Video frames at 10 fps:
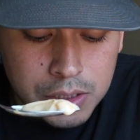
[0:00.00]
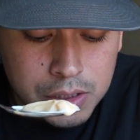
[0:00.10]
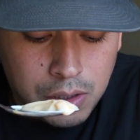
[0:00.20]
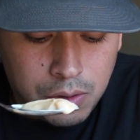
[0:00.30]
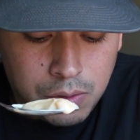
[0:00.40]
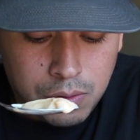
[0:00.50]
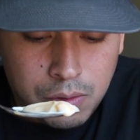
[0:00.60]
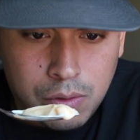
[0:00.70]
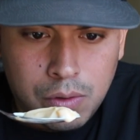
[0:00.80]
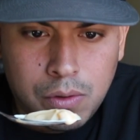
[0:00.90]
So
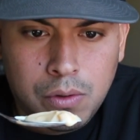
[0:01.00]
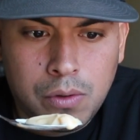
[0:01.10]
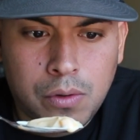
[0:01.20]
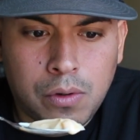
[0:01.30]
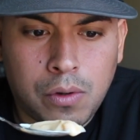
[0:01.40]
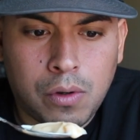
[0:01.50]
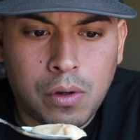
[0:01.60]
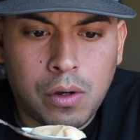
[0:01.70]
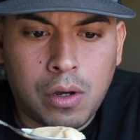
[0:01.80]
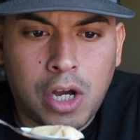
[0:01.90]

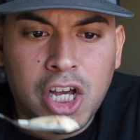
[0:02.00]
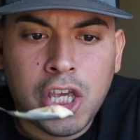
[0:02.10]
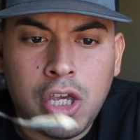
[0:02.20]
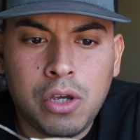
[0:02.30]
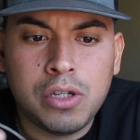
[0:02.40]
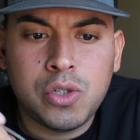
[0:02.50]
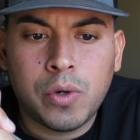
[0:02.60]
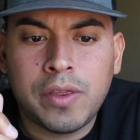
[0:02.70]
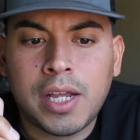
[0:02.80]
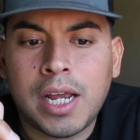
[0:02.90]
a huge
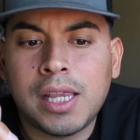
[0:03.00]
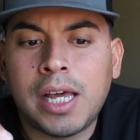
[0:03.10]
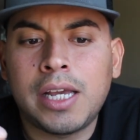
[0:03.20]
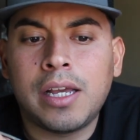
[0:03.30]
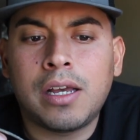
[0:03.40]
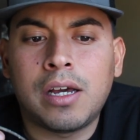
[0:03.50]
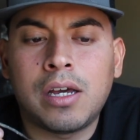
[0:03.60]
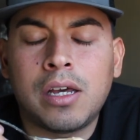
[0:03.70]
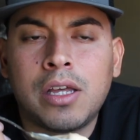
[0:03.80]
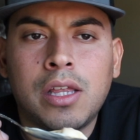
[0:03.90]
one that I like,
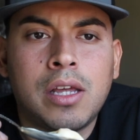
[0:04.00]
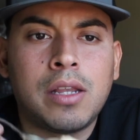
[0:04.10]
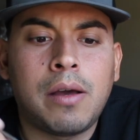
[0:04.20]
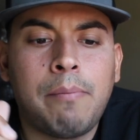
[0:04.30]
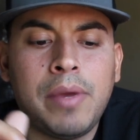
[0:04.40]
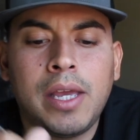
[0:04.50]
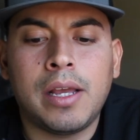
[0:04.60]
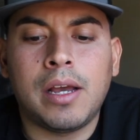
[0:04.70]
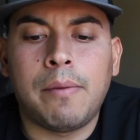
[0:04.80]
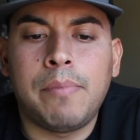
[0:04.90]
a, a, a
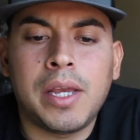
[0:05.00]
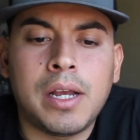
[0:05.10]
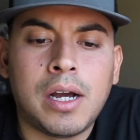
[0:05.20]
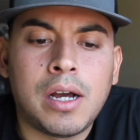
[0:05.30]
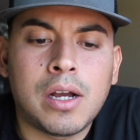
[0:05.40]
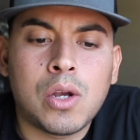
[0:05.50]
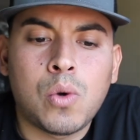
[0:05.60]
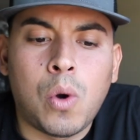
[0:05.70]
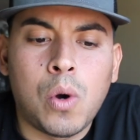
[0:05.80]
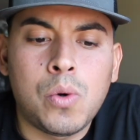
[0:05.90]
big, a big uh,
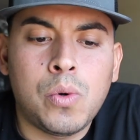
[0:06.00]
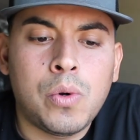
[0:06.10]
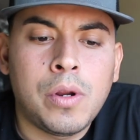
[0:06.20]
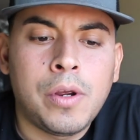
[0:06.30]
quote